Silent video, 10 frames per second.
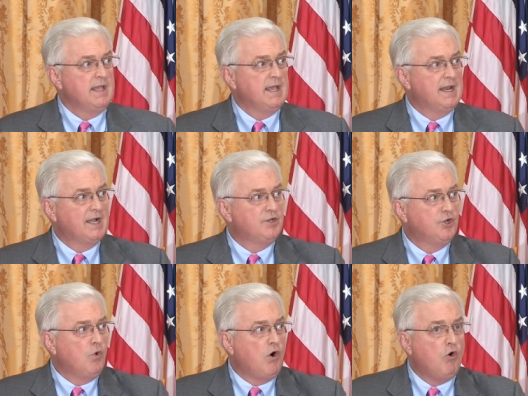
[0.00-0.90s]
And I could
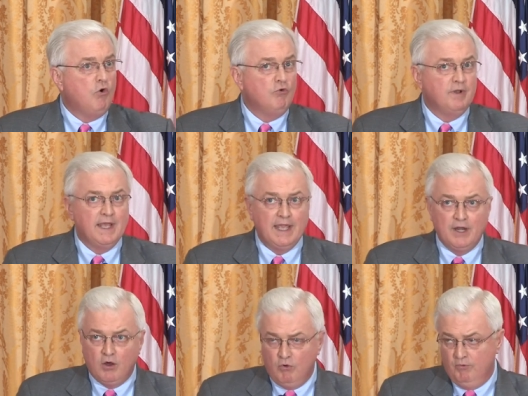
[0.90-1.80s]
go on
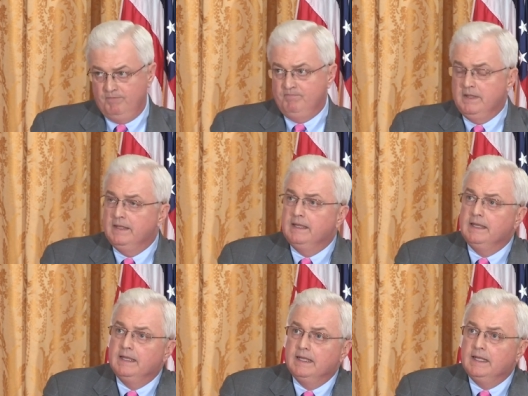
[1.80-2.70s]
and on.
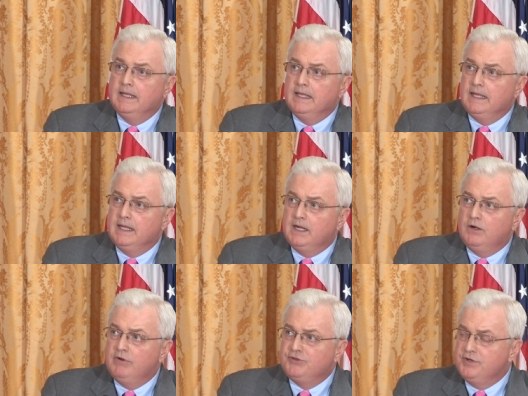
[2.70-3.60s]

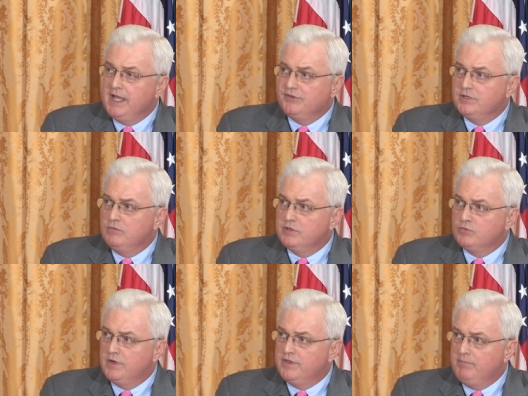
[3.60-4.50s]
Richard Nixon was
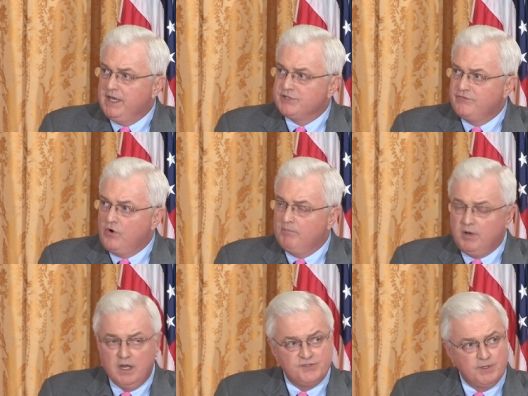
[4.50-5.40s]
one of the best foreign
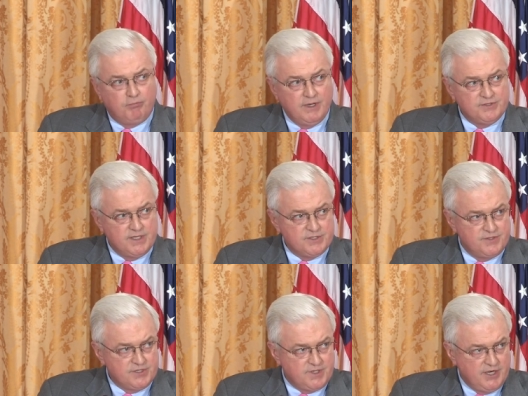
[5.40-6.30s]
policy presidents
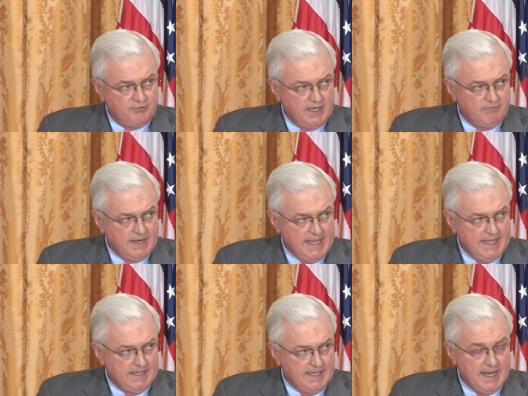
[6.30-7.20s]
this country ever
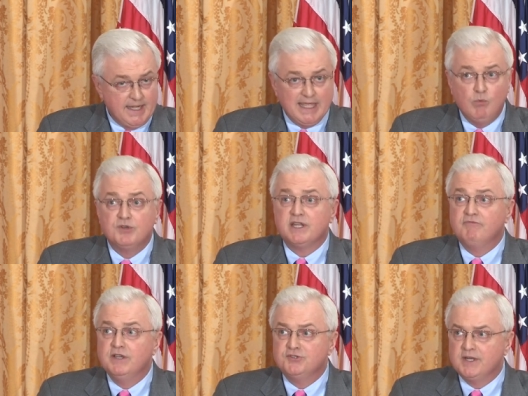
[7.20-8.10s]
had, and he was a
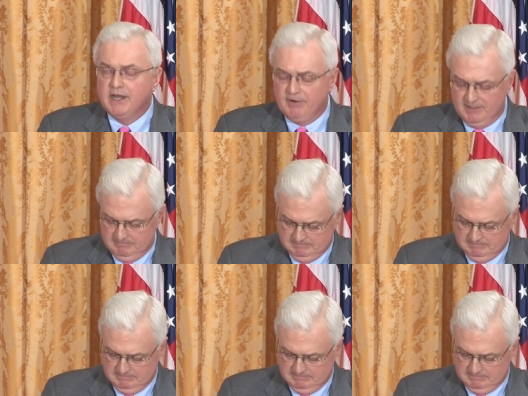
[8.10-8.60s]
visionary.